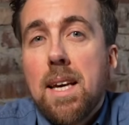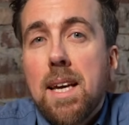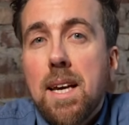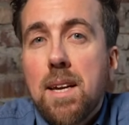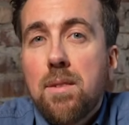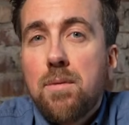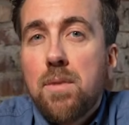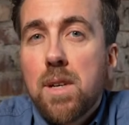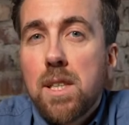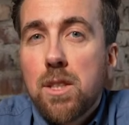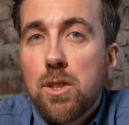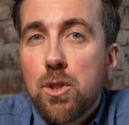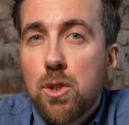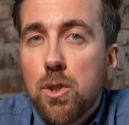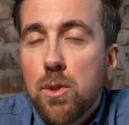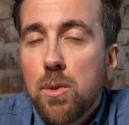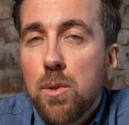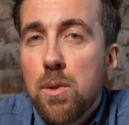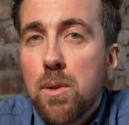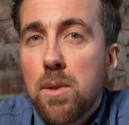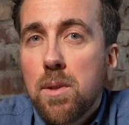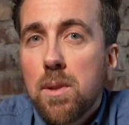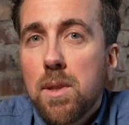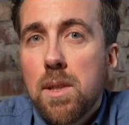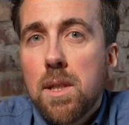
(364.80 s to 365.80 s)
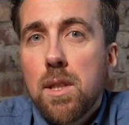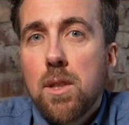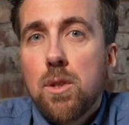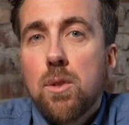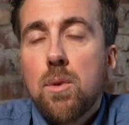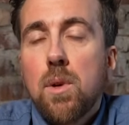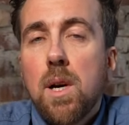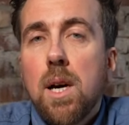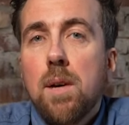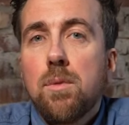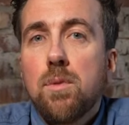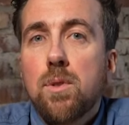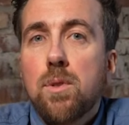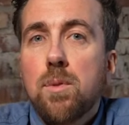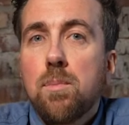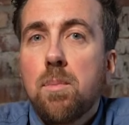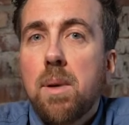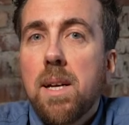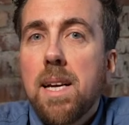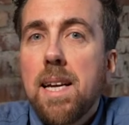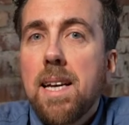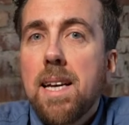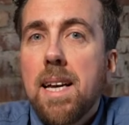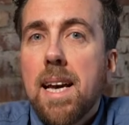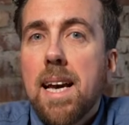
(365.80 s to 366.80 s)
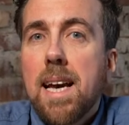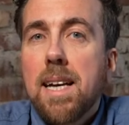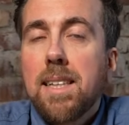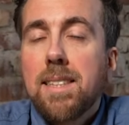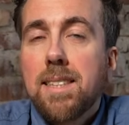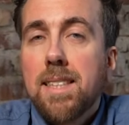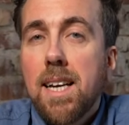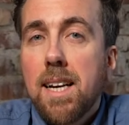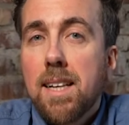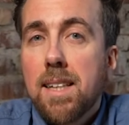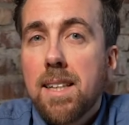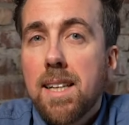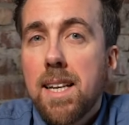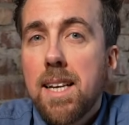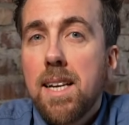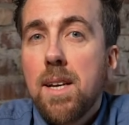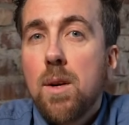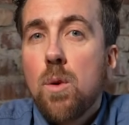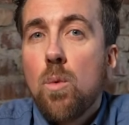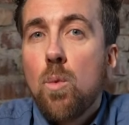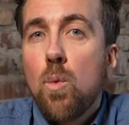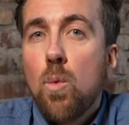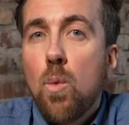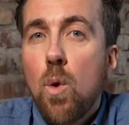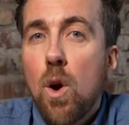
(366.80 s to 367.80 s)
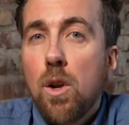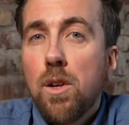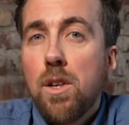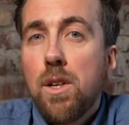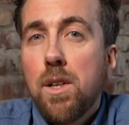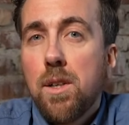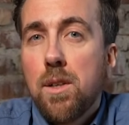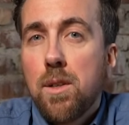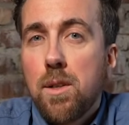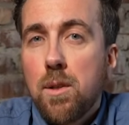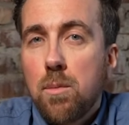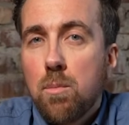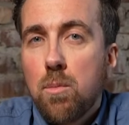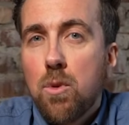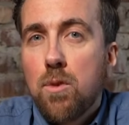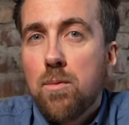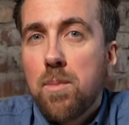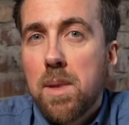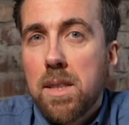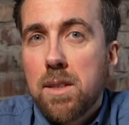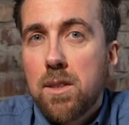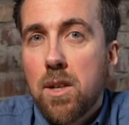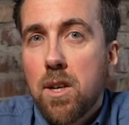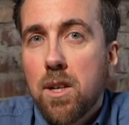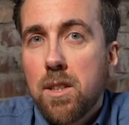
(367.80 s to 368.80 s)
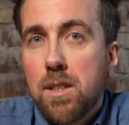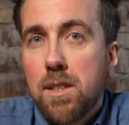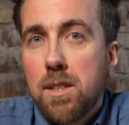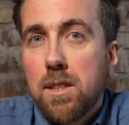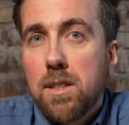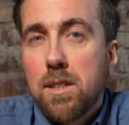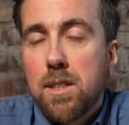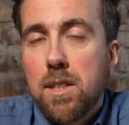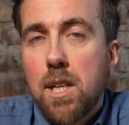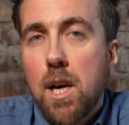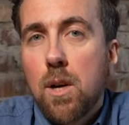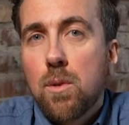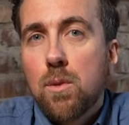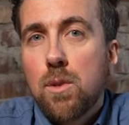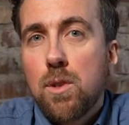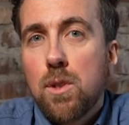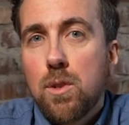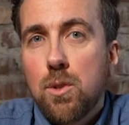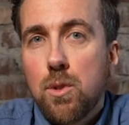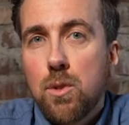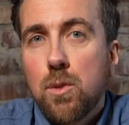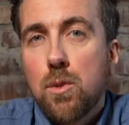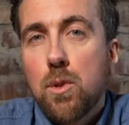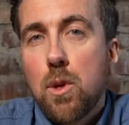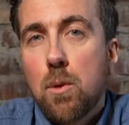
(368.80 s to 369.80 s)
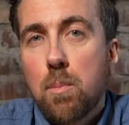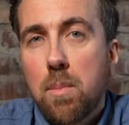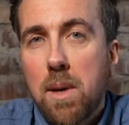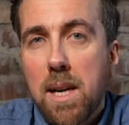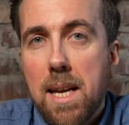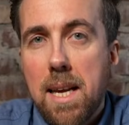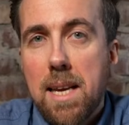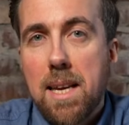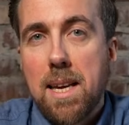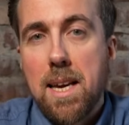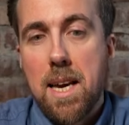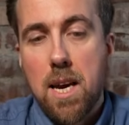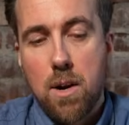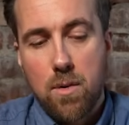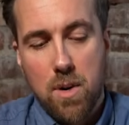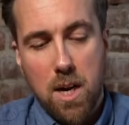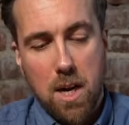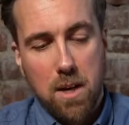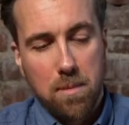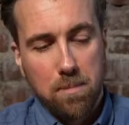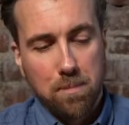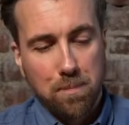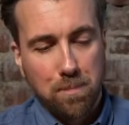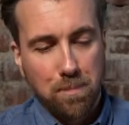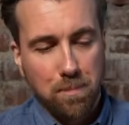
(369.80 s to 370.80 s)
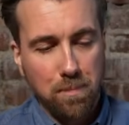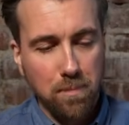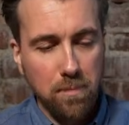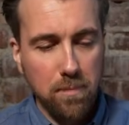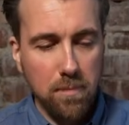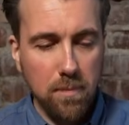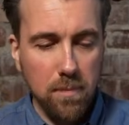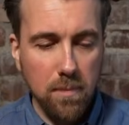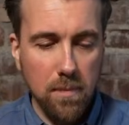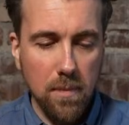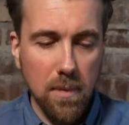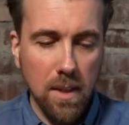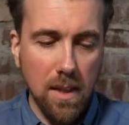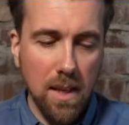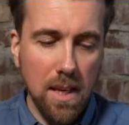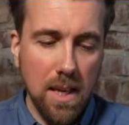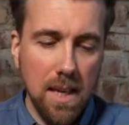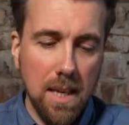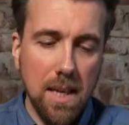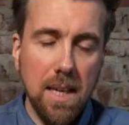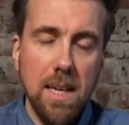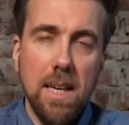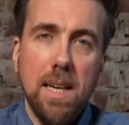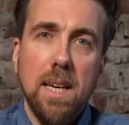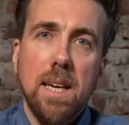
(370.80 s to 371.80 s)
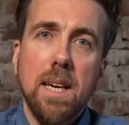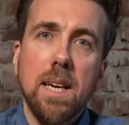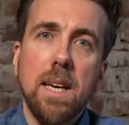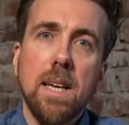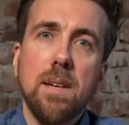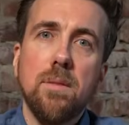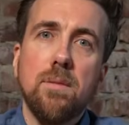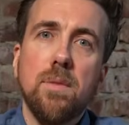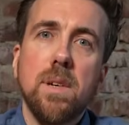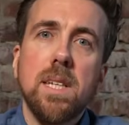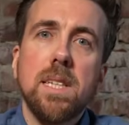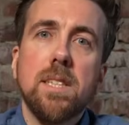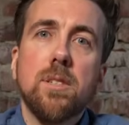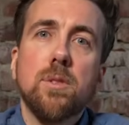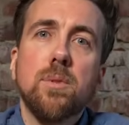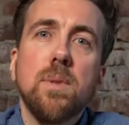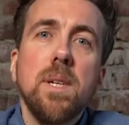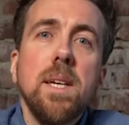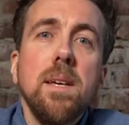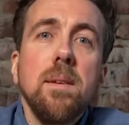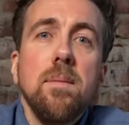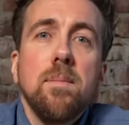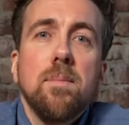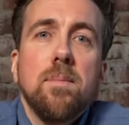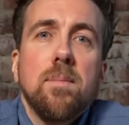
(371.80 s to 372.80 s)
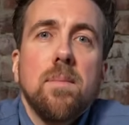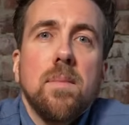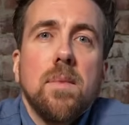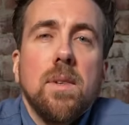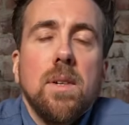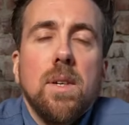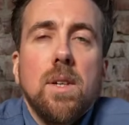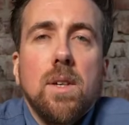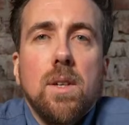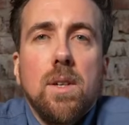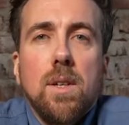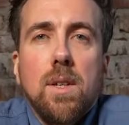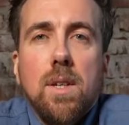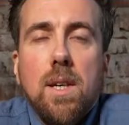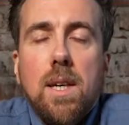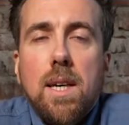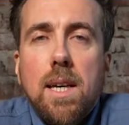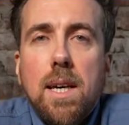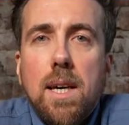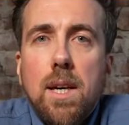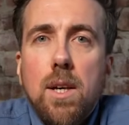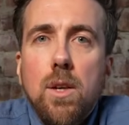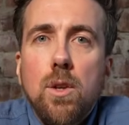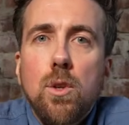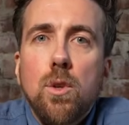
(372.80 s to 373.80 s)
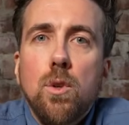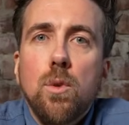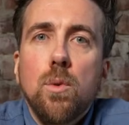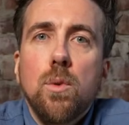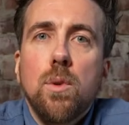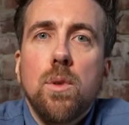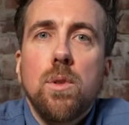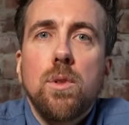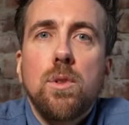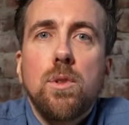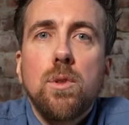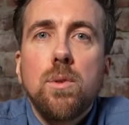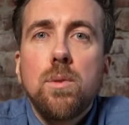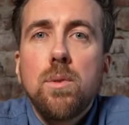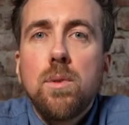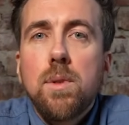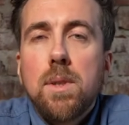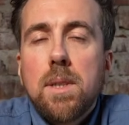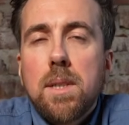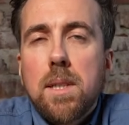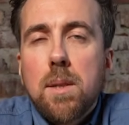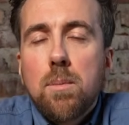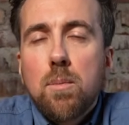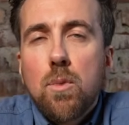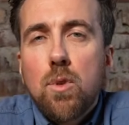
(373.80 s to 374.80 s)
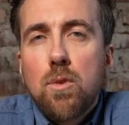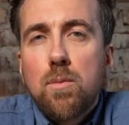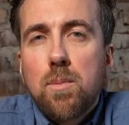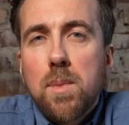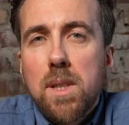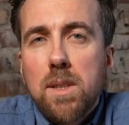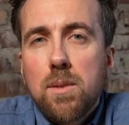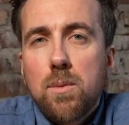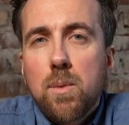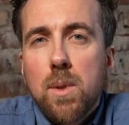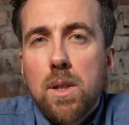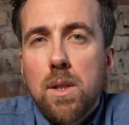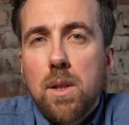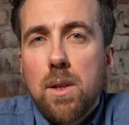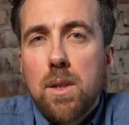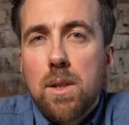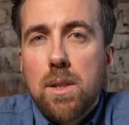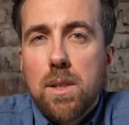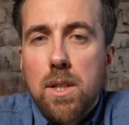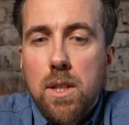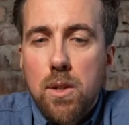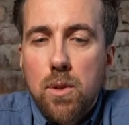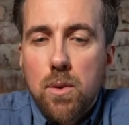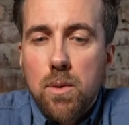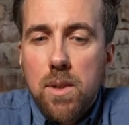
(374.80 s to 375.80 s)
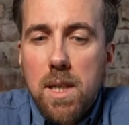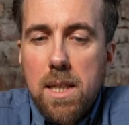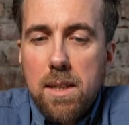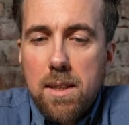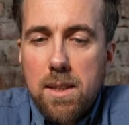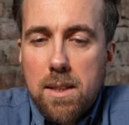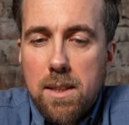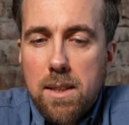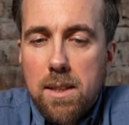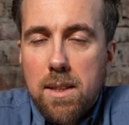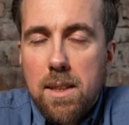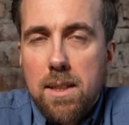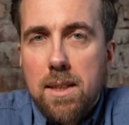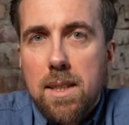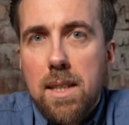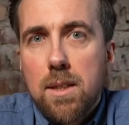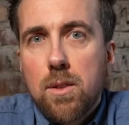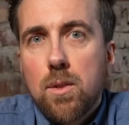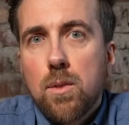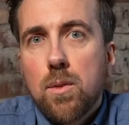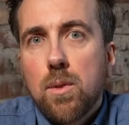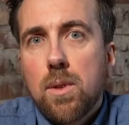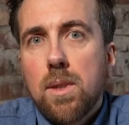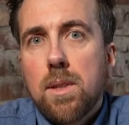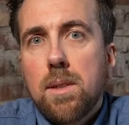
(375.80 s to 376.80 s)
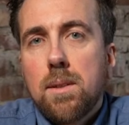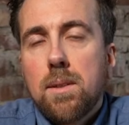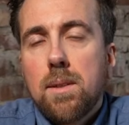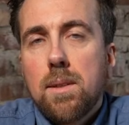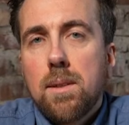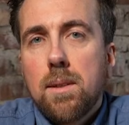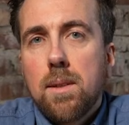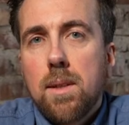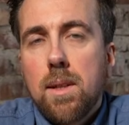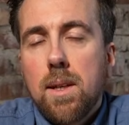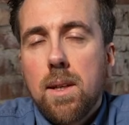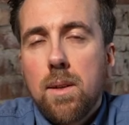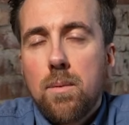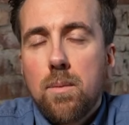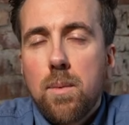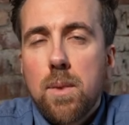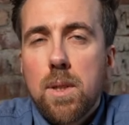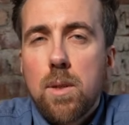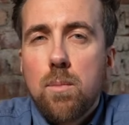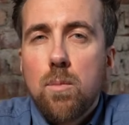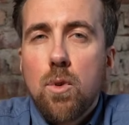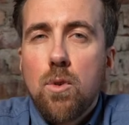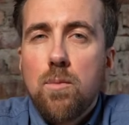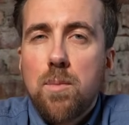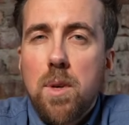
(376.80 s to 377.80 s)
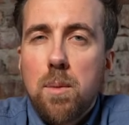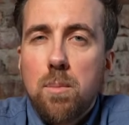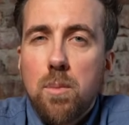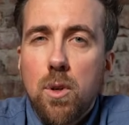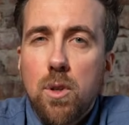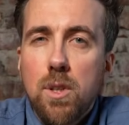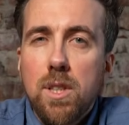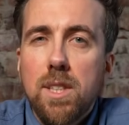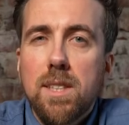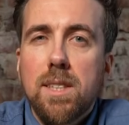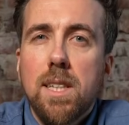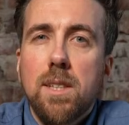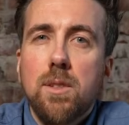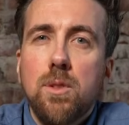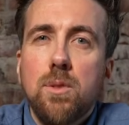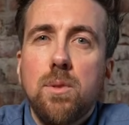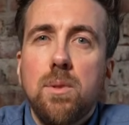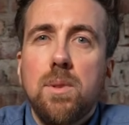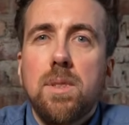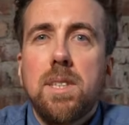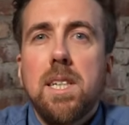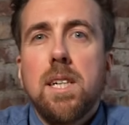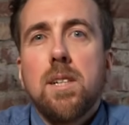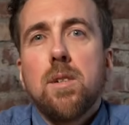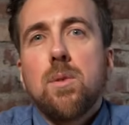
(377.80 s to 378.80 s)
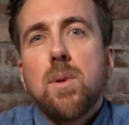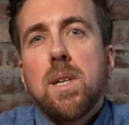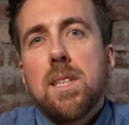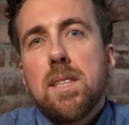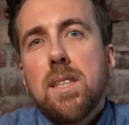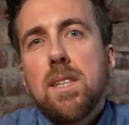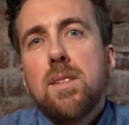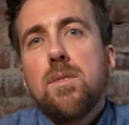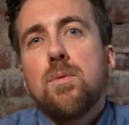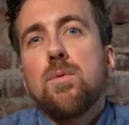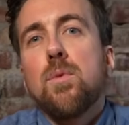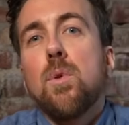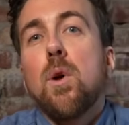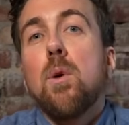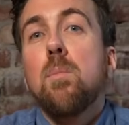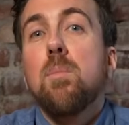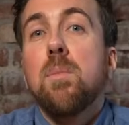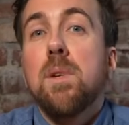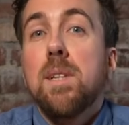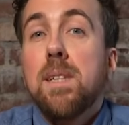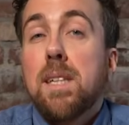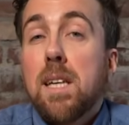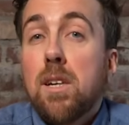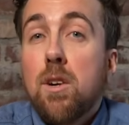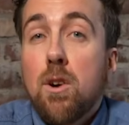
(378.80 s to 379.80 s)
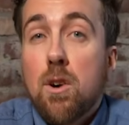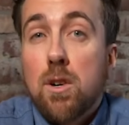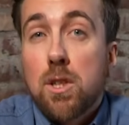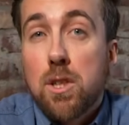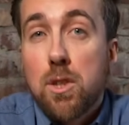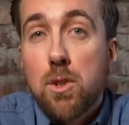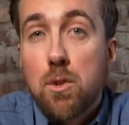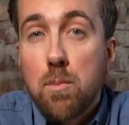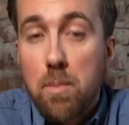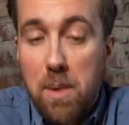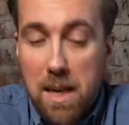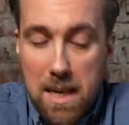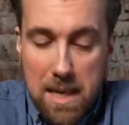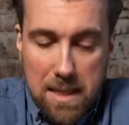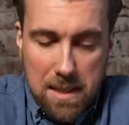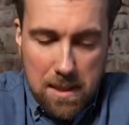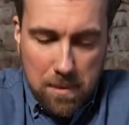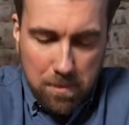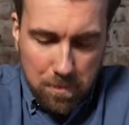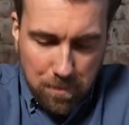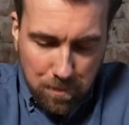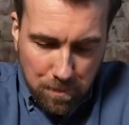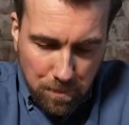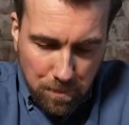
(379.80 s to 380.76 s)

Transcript: In phase 2, you have to play exactly 1 movement card down to your play area. In phase 3, you do the movement with the units that you with the movement points that you generated from the cards you played.